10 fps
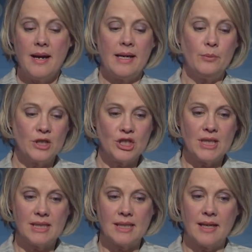In which she
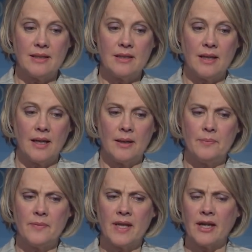said
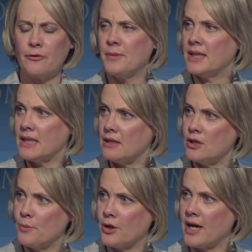the government
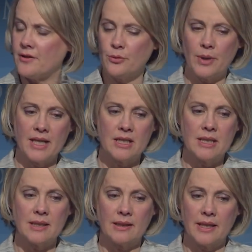no more had the right to
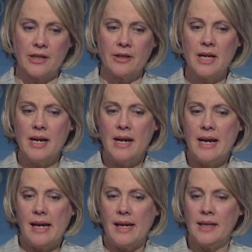declare
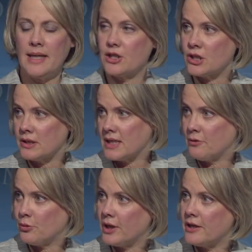a National Day
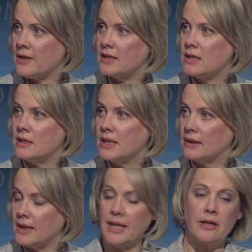of Prayer than to
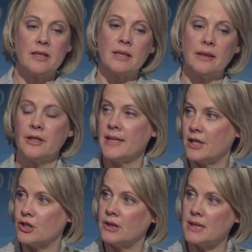declare a
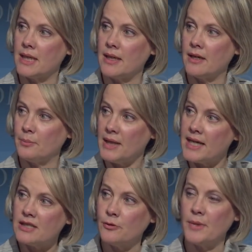National Day of
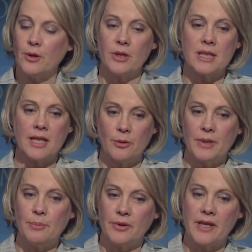Blasphemy, or to tell
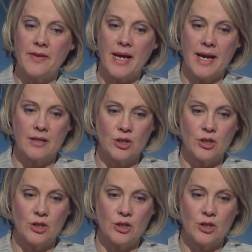people that they had